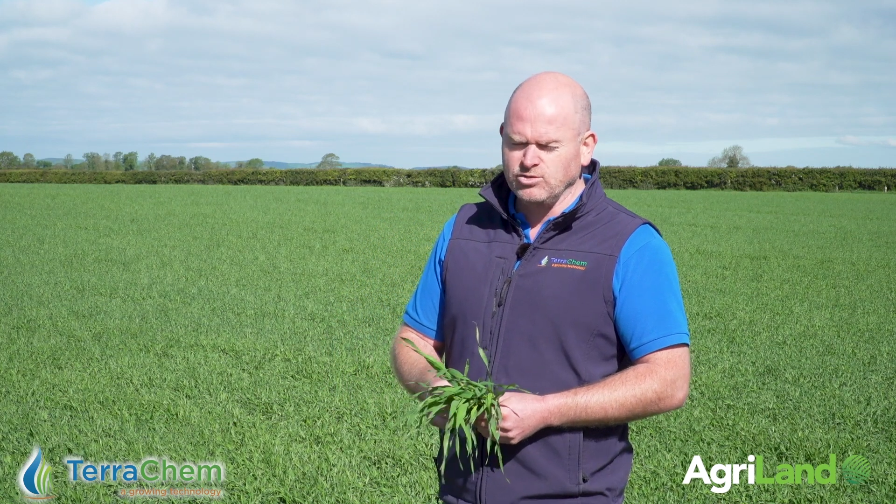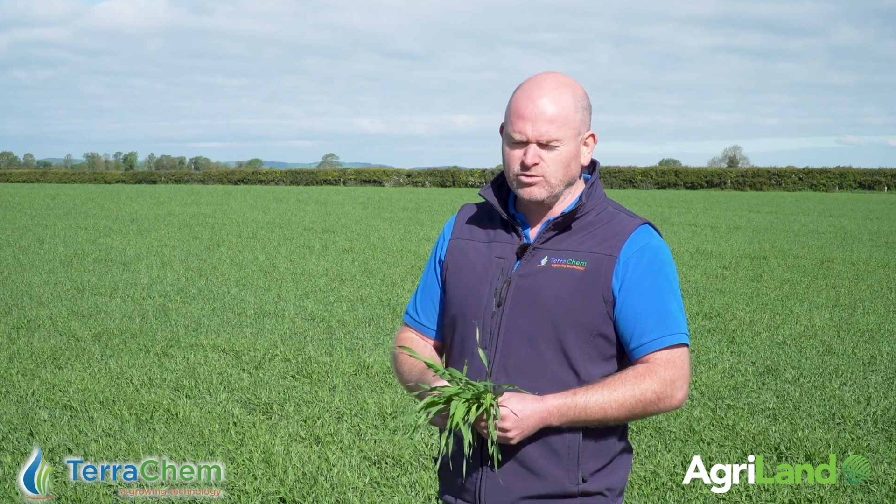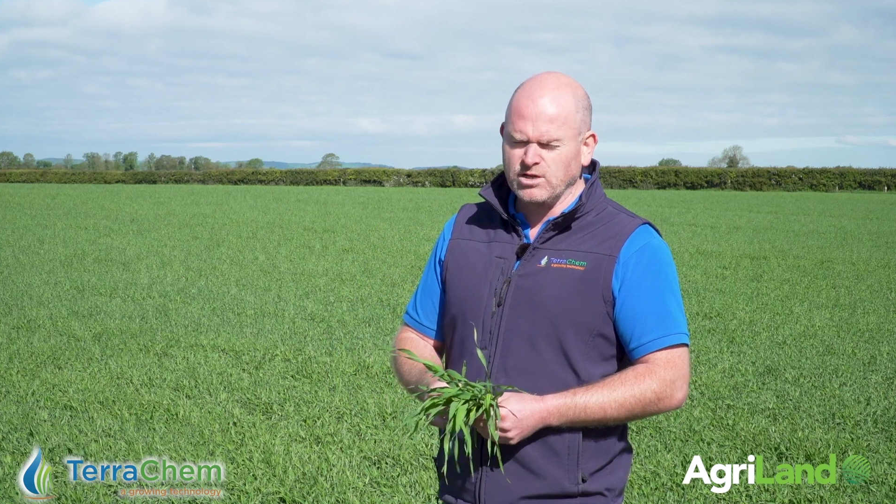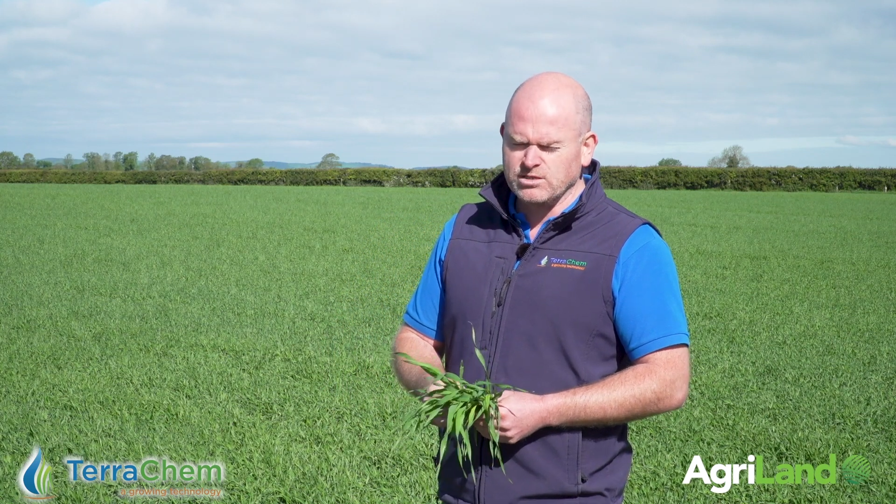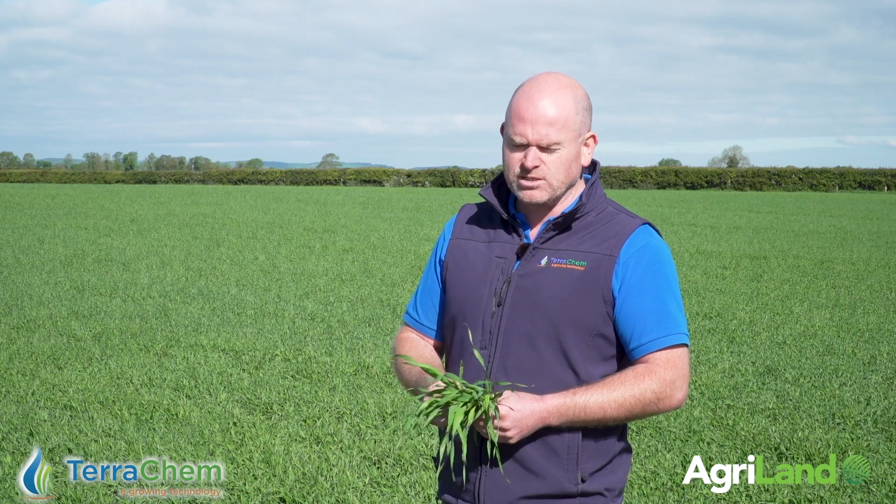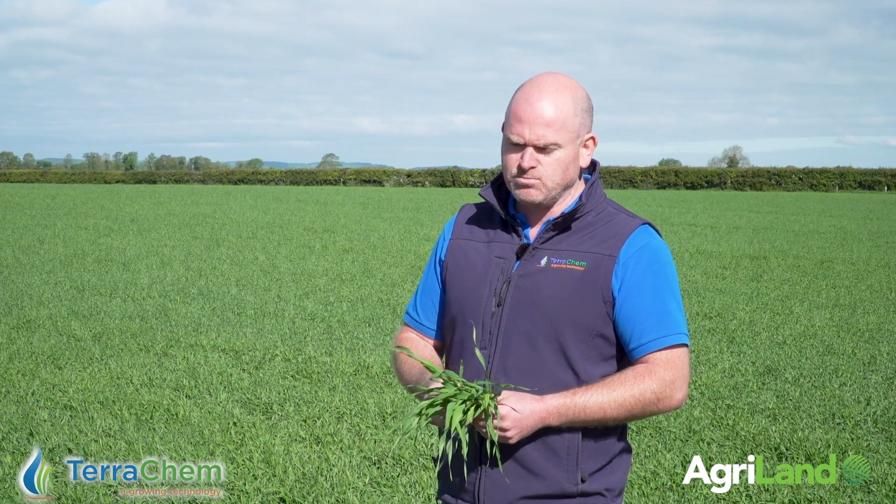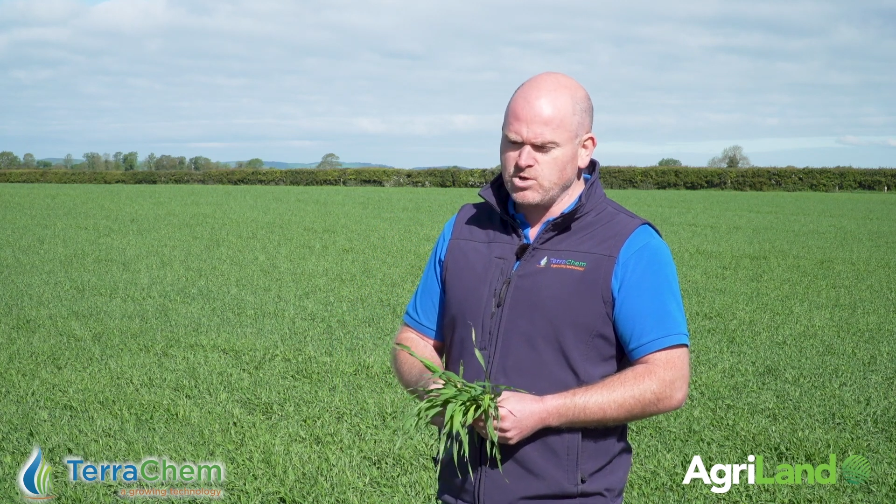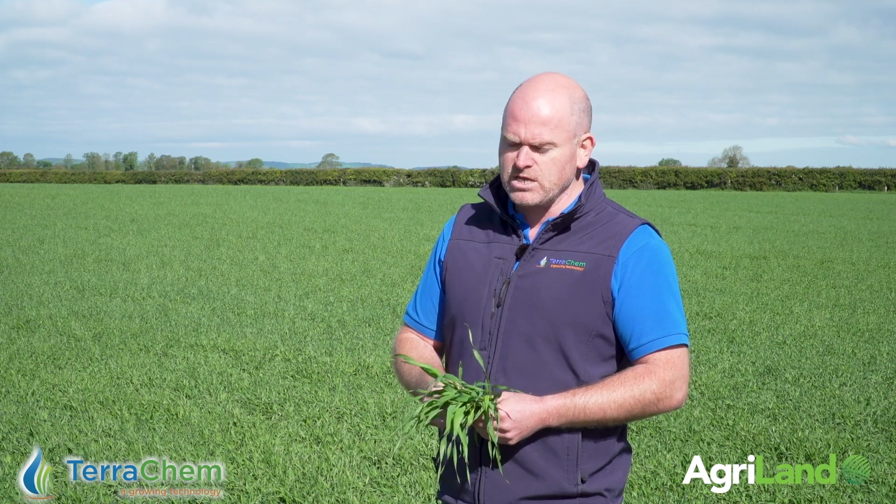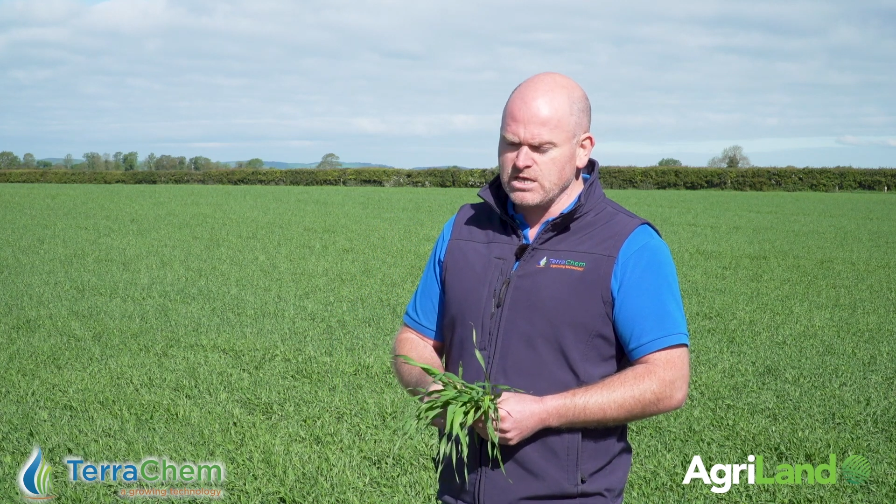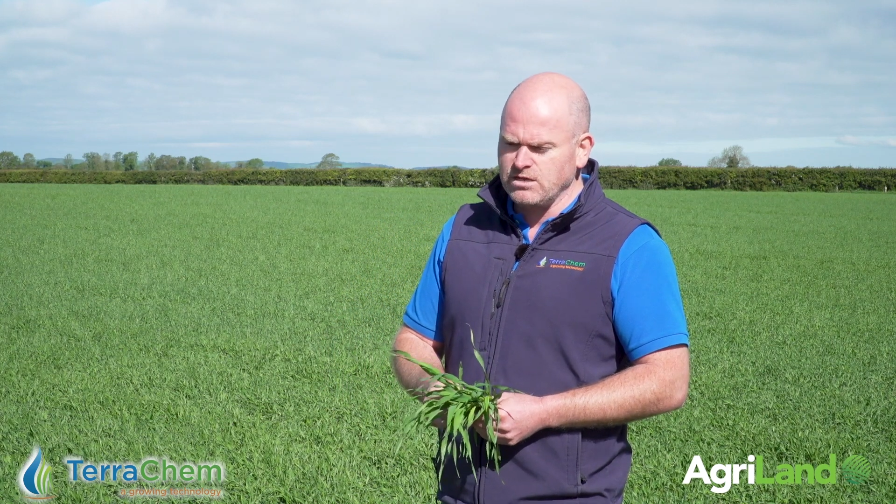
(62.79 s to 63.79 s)
do not
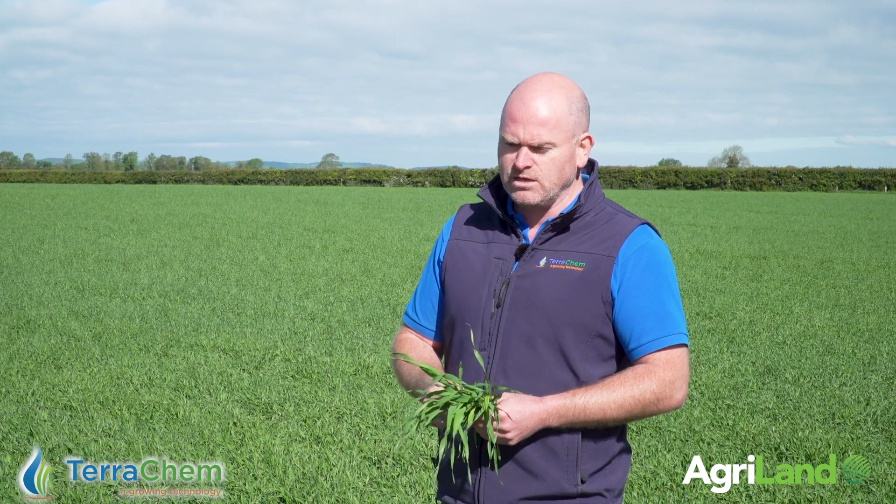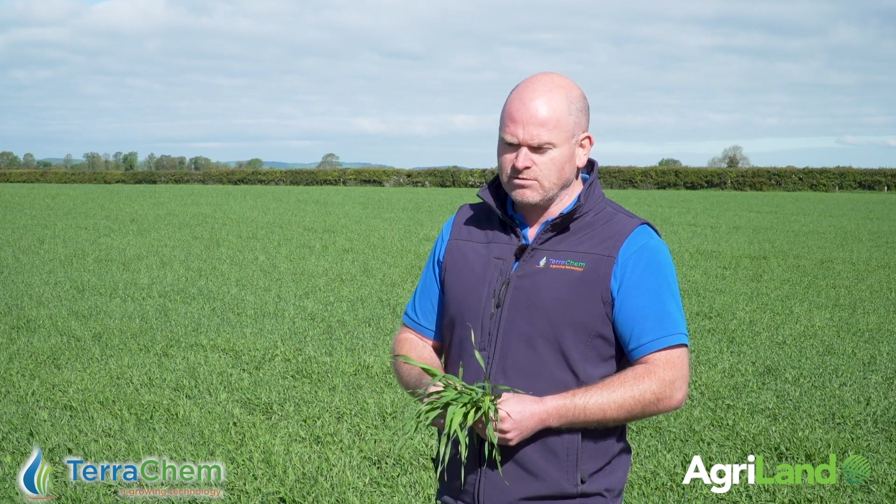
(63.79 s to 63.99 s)
spray